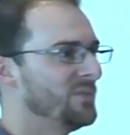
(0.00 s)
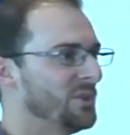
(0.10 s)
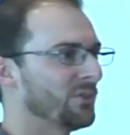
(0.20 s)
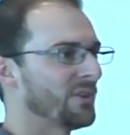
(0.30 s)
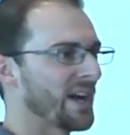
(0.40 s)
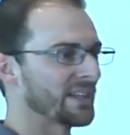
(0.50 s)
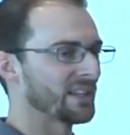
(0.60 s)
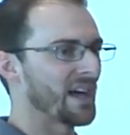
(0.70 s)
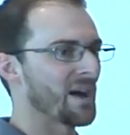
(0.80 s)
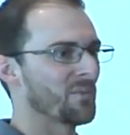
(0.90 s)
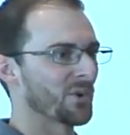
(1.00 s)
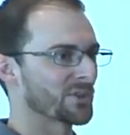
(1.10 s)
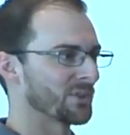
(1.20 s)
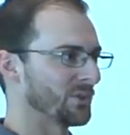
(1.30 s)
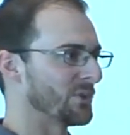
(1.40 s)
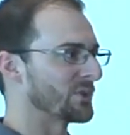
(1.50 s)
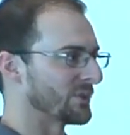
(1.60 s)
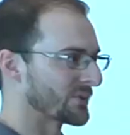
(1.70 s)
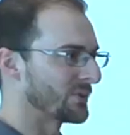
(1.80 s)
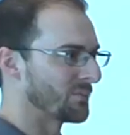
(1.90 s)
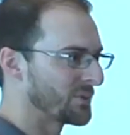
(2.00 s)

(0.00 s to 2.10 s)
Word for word: you'll find a lot more solutions to,